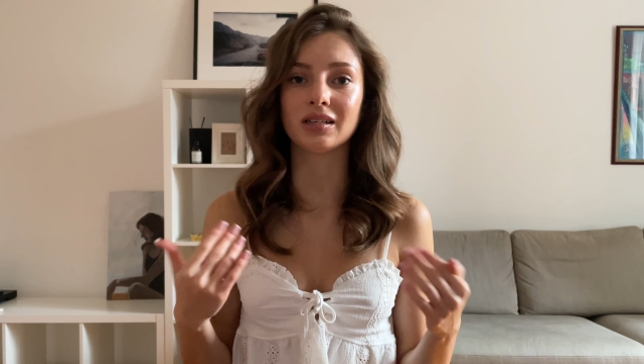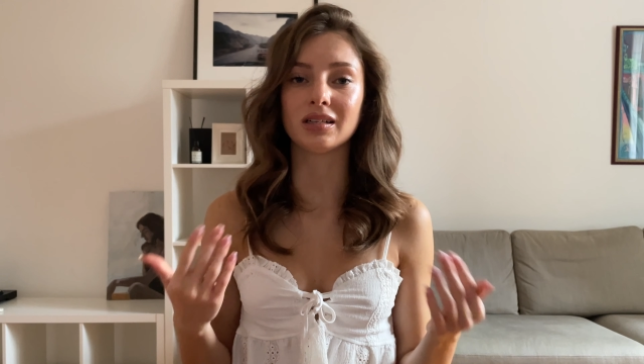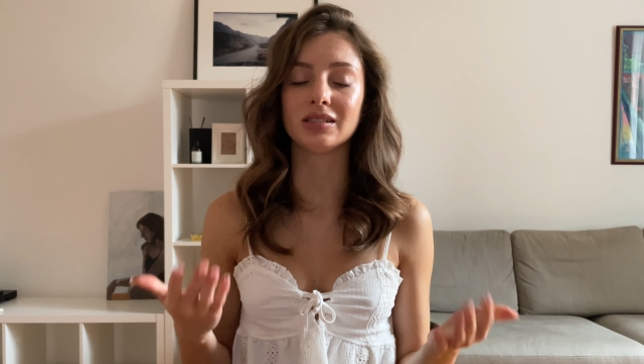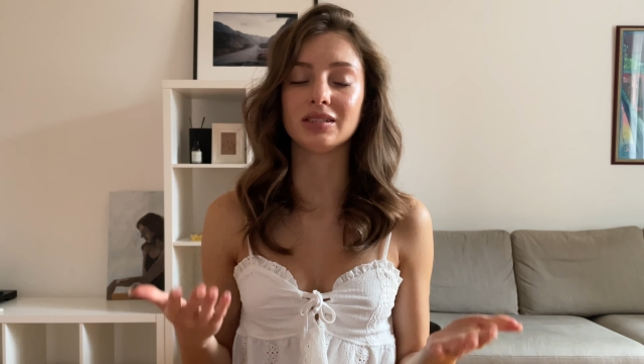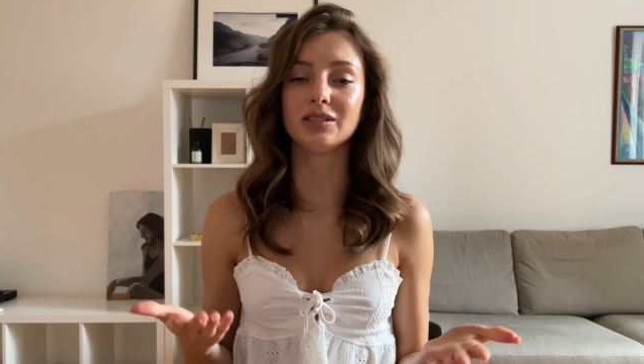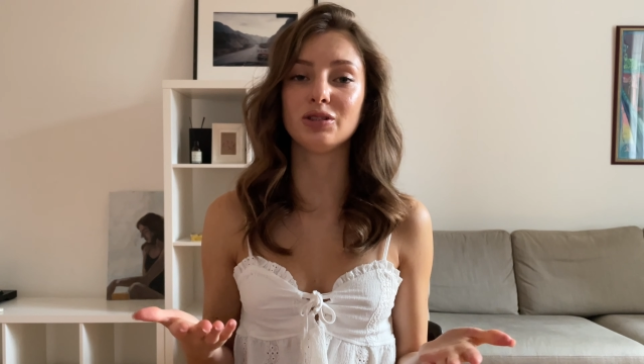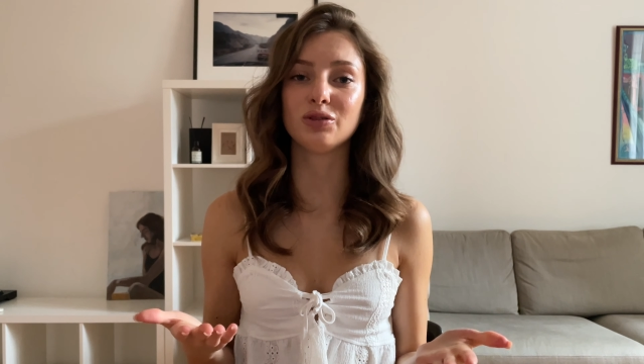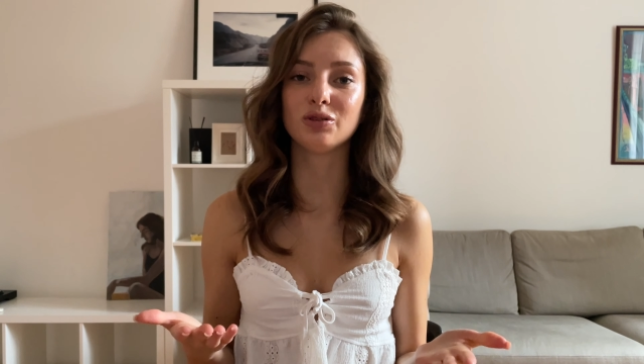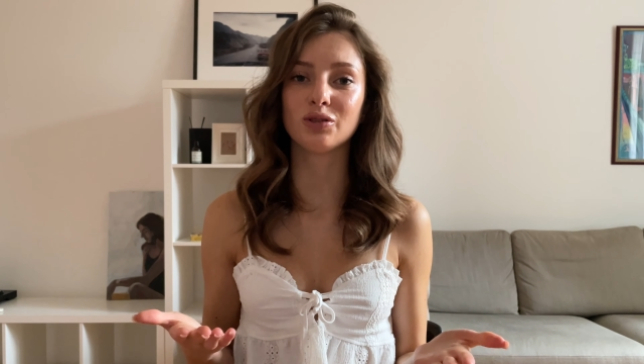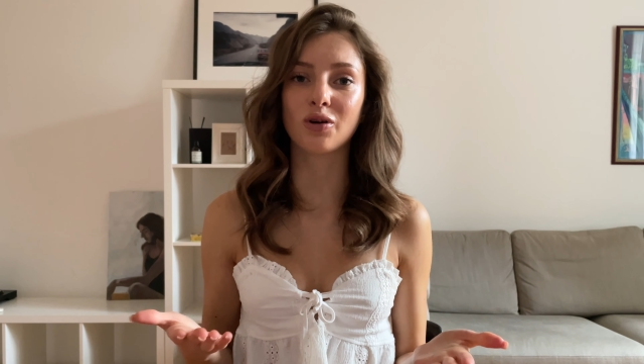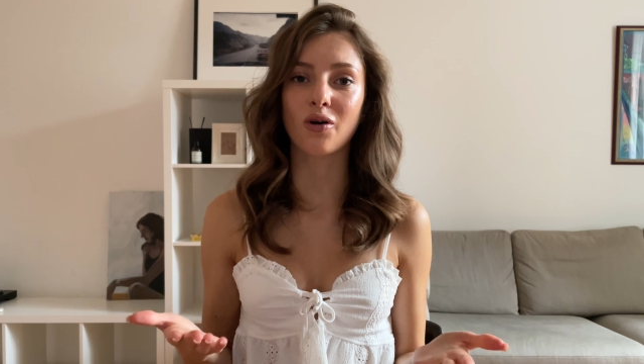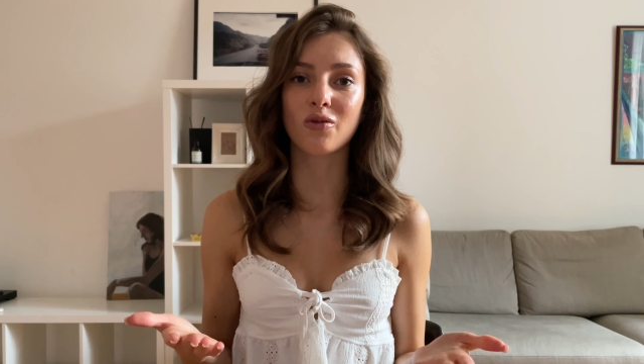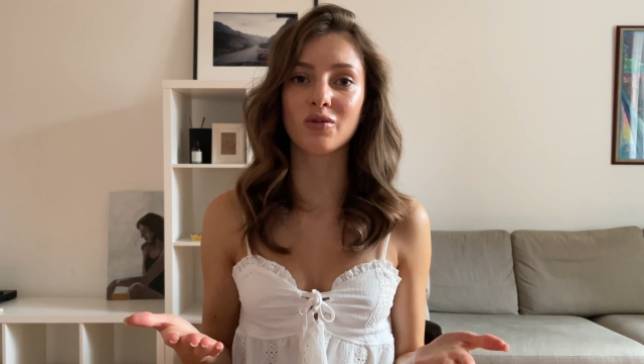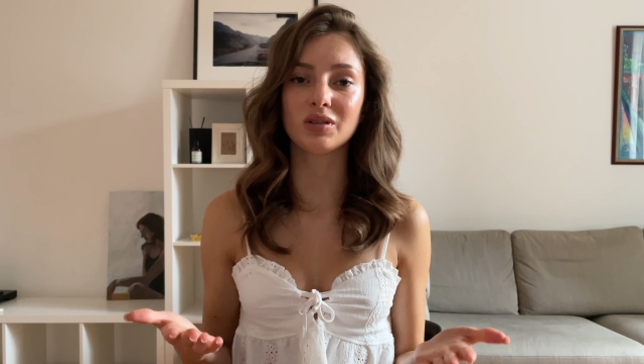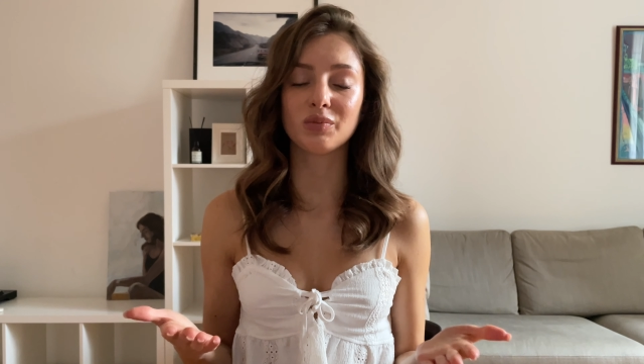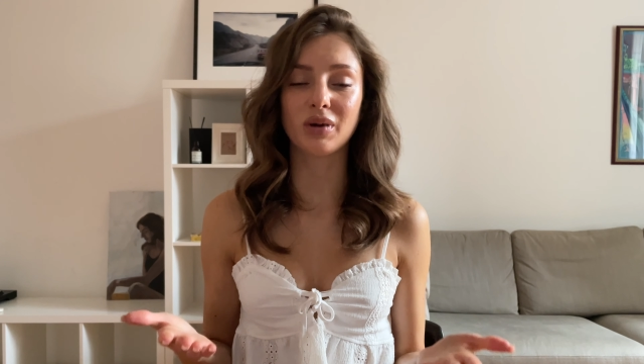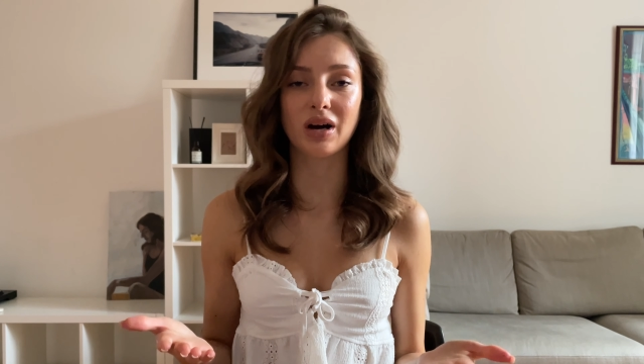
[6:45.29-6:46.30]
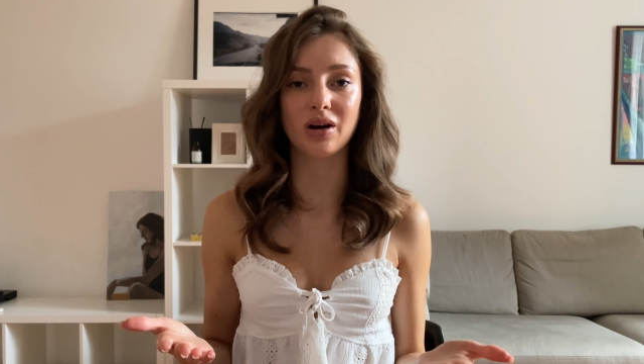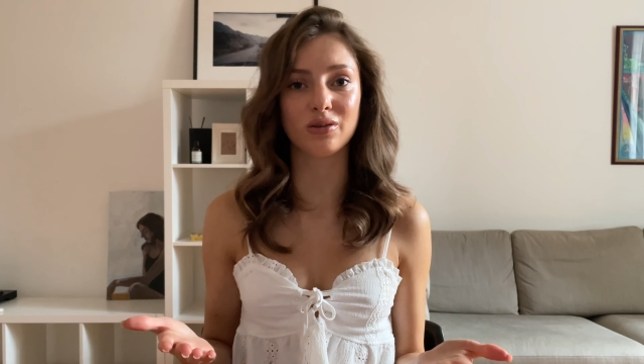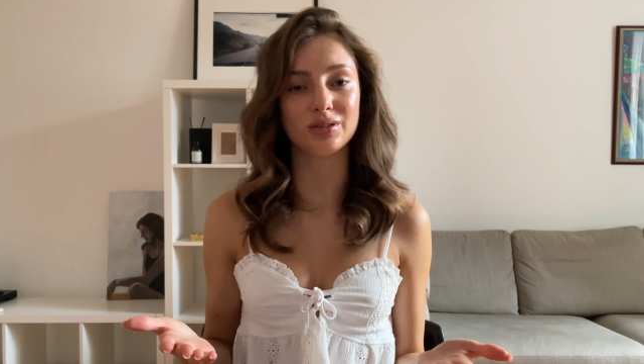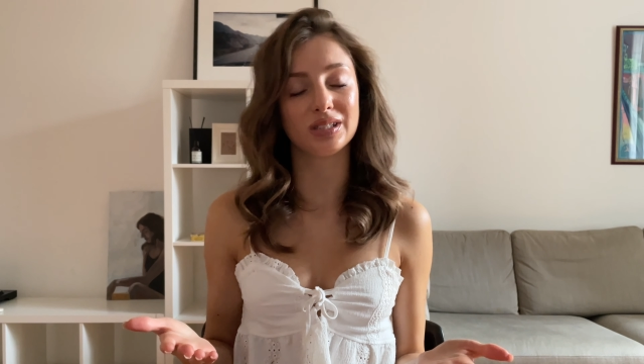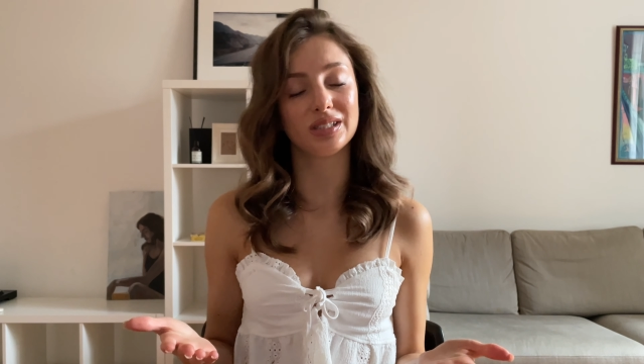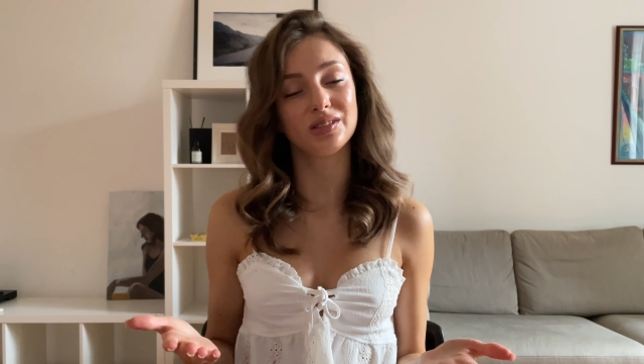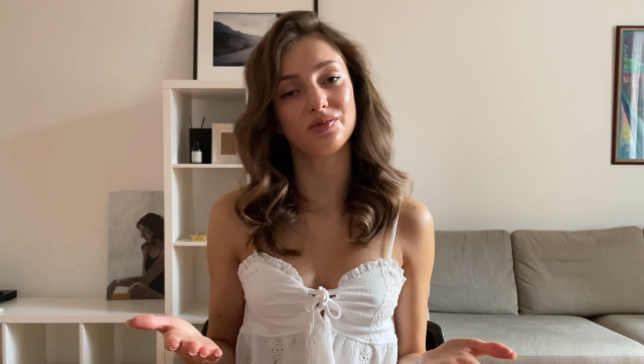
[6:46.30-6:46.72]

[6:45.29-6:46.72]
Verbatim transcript: did you know about this